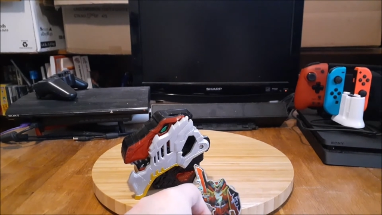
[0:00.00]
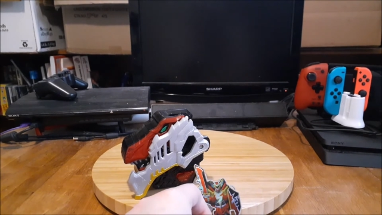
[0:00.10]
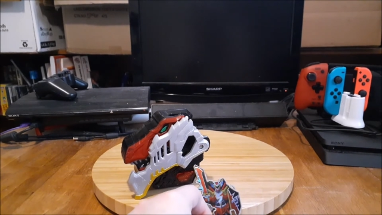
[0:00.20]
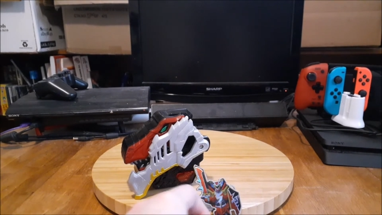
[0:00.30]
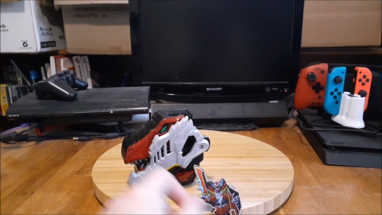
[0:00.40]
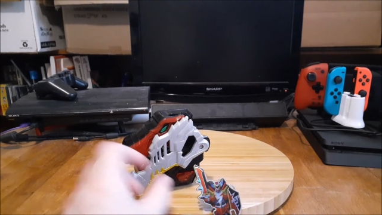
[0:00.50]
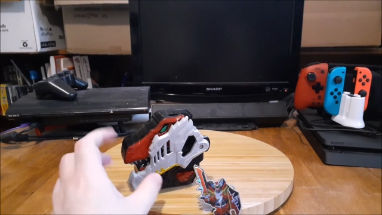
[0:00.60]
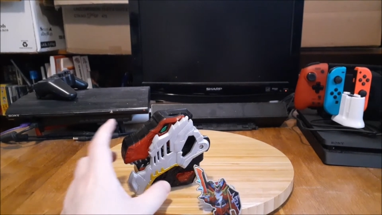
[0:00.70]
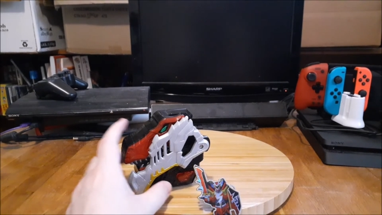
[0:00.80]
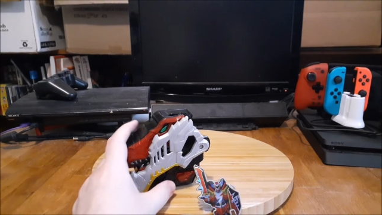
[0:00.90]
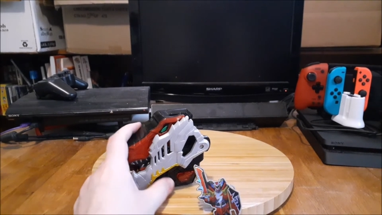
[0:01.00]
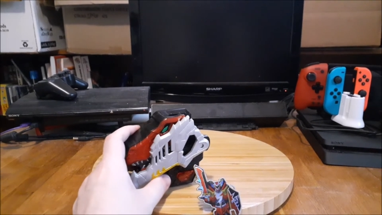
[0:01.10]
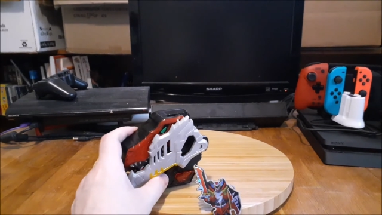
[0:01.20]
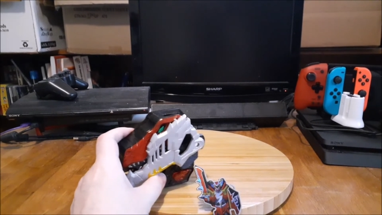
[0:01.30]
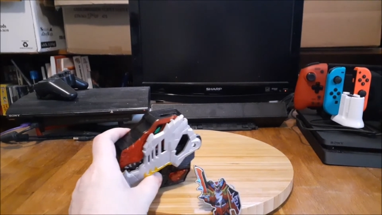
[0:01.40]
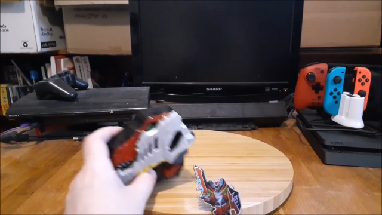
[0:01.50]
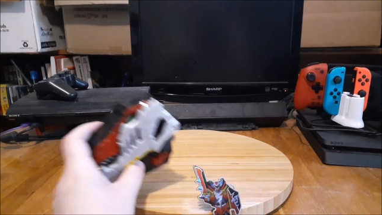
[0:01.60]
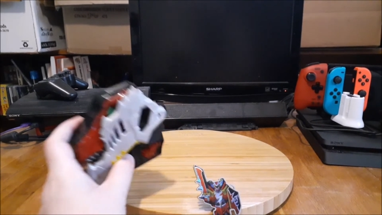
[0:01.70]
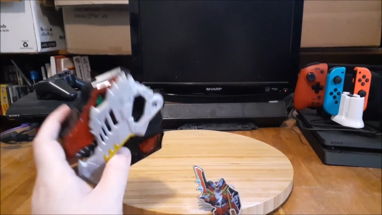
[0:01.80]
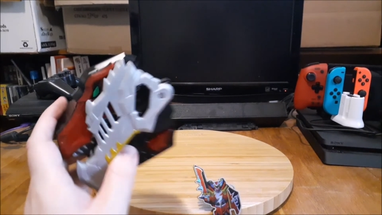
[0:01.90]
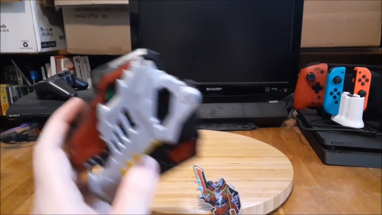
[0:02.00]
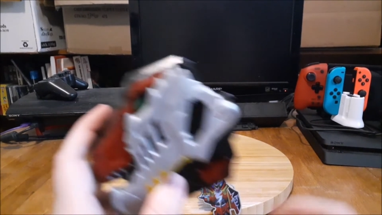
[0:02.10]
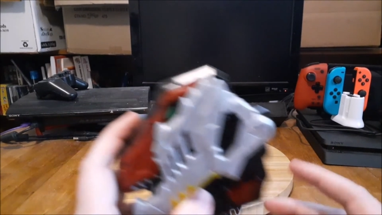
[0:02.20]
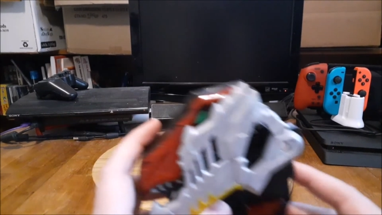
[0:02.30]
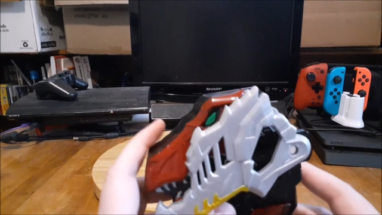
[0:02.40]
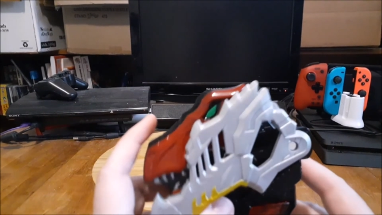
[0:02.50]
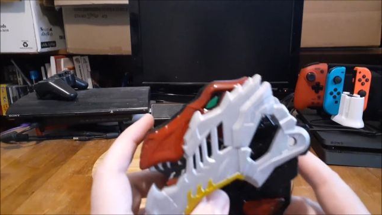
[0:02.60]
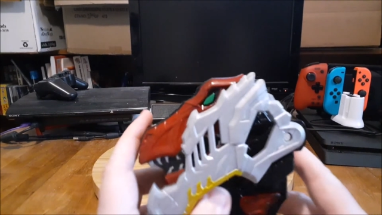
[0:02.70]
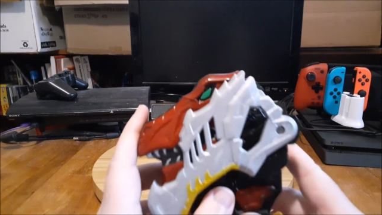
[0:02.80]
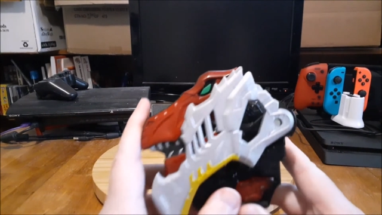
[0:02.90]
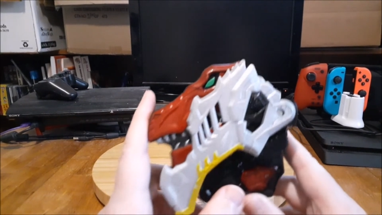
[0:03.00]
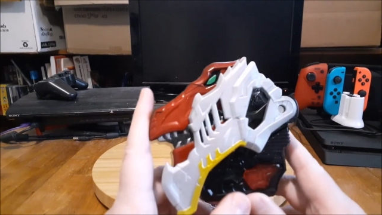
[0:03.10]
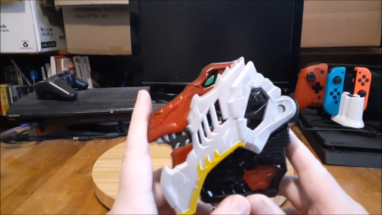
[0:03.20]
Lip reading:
[unreadable: no face in view]